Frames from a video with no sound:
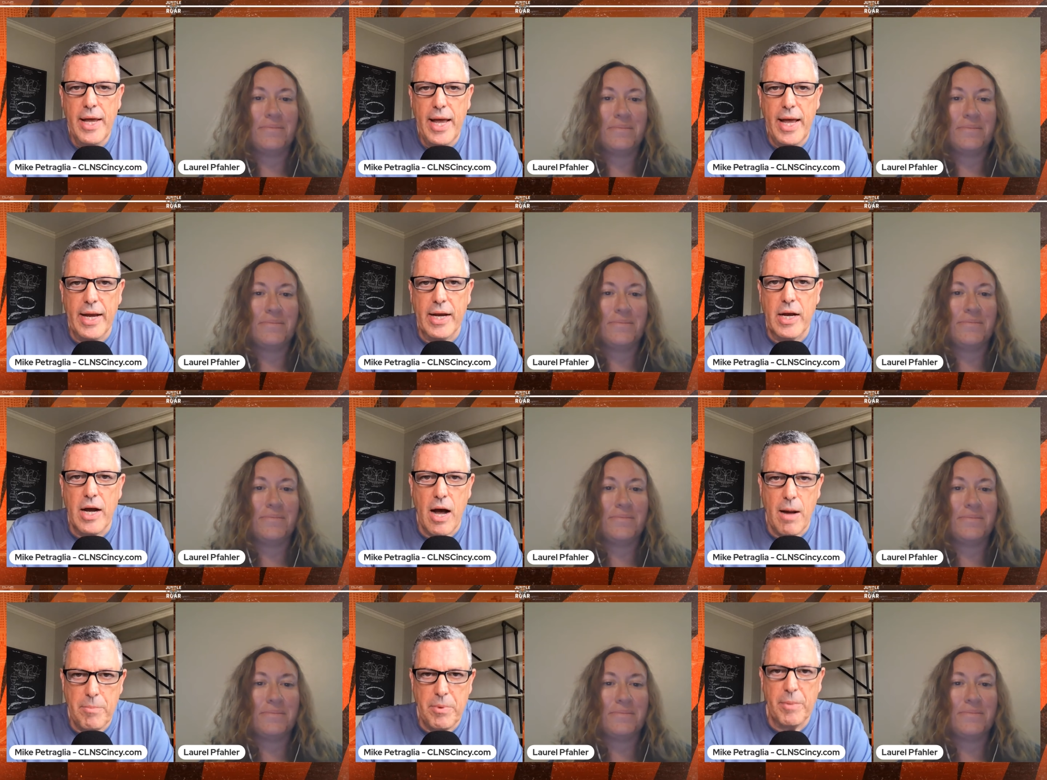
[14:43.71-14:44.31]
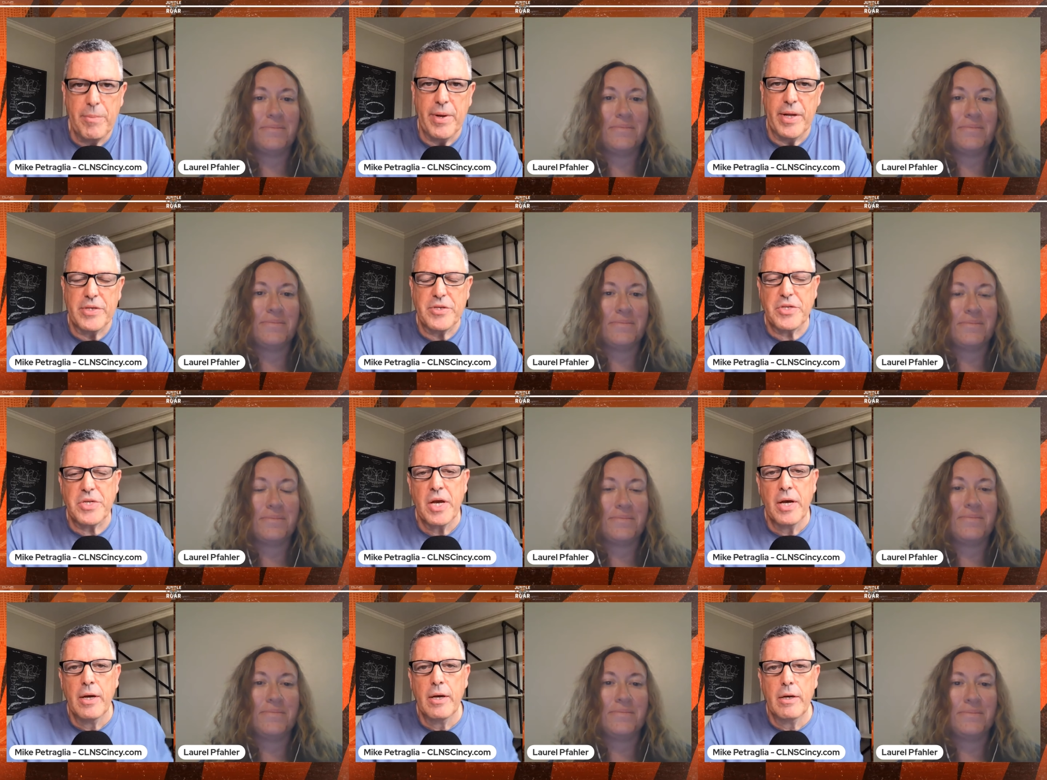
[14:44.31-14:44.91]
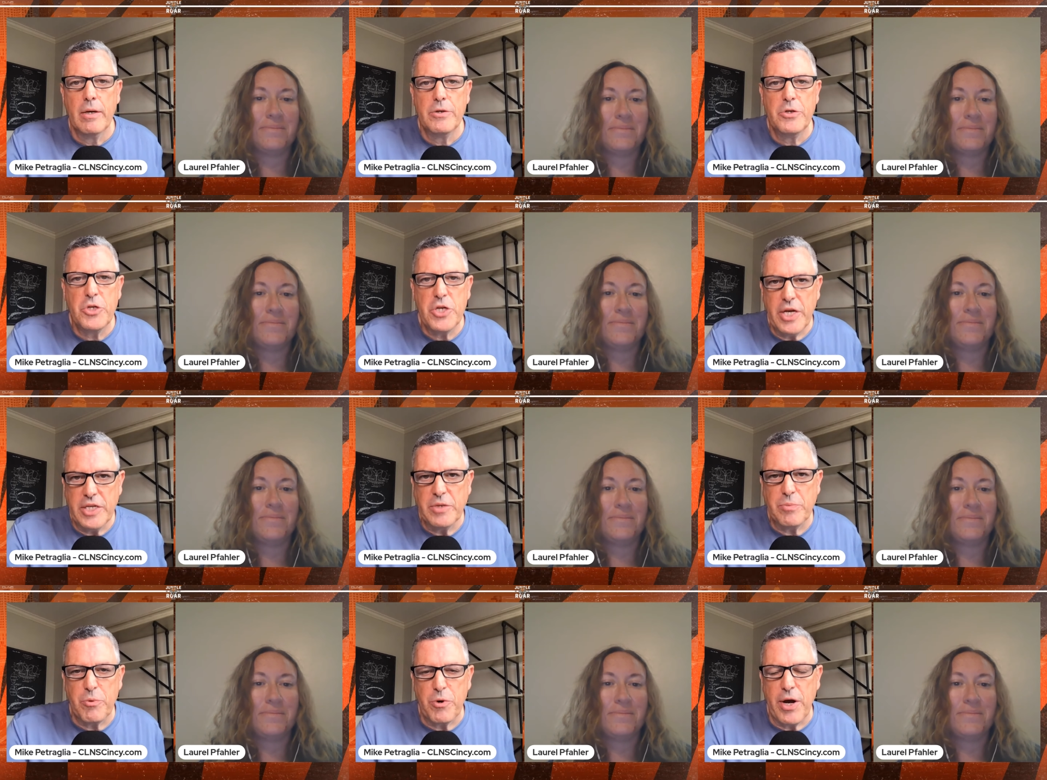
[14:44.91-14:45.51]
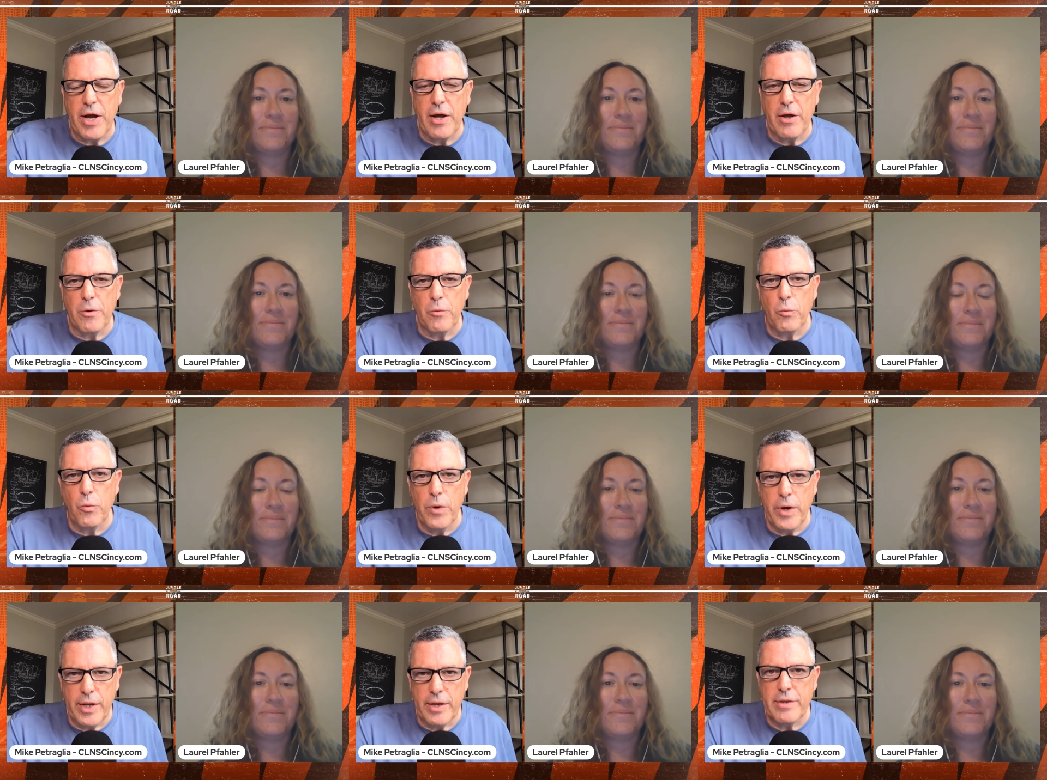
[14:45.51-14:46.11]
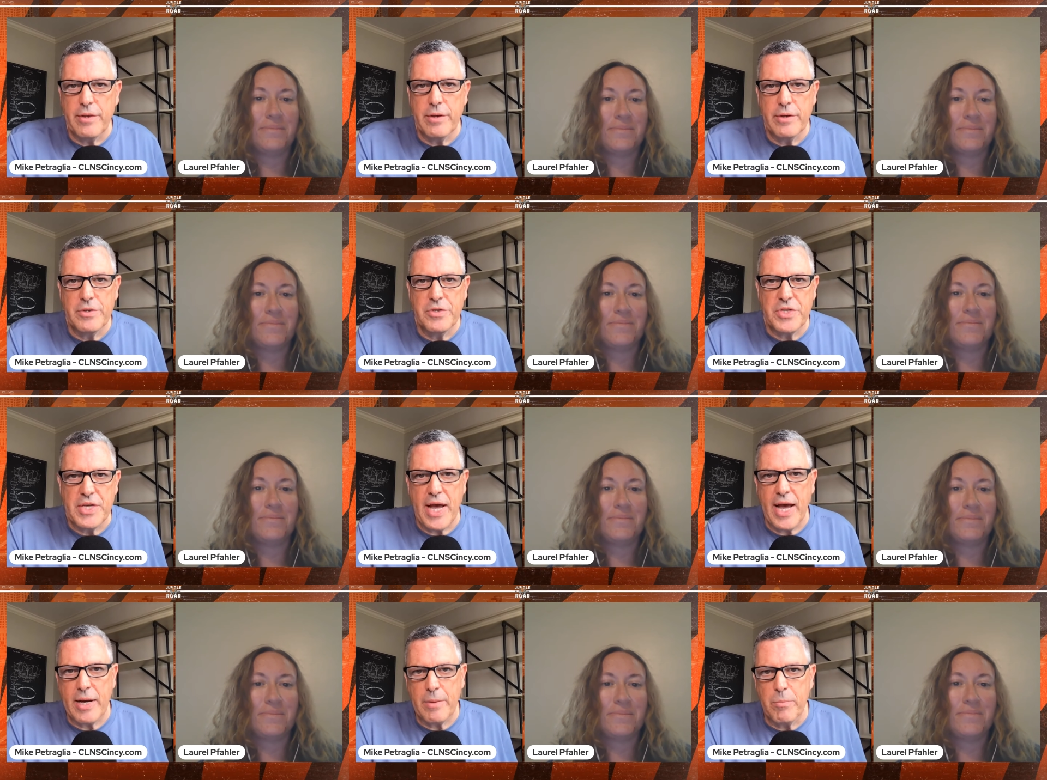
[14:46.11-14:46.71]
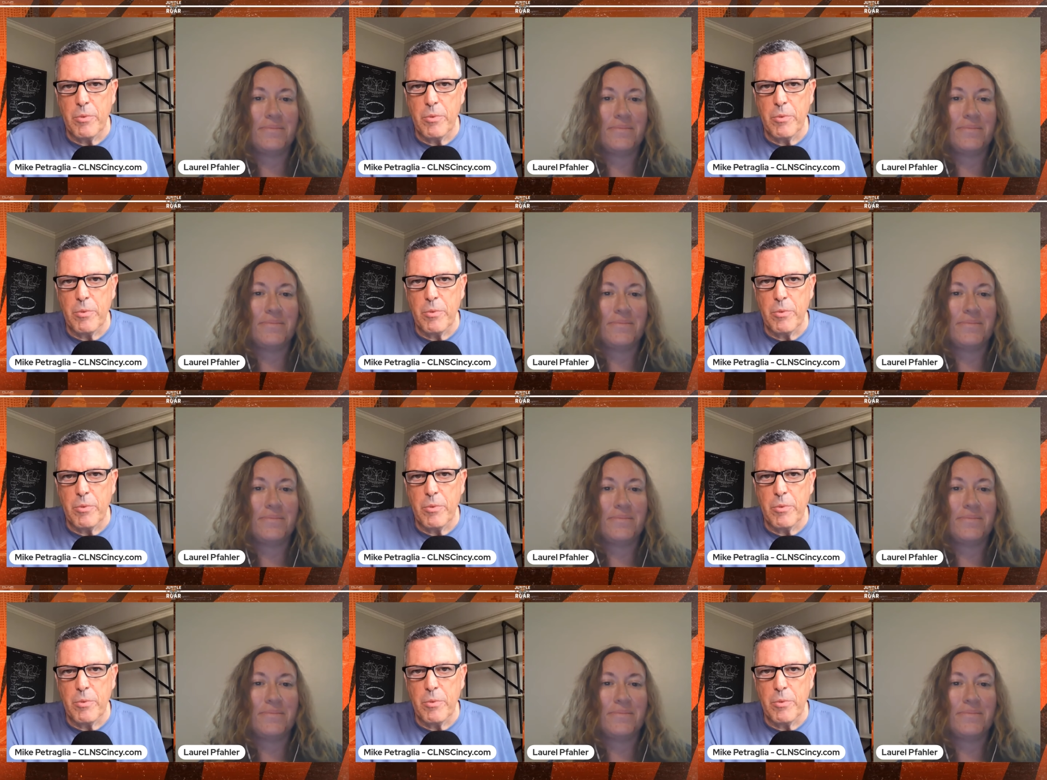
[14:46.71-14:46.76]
Speaker 1: and complements Chase Brown with Zack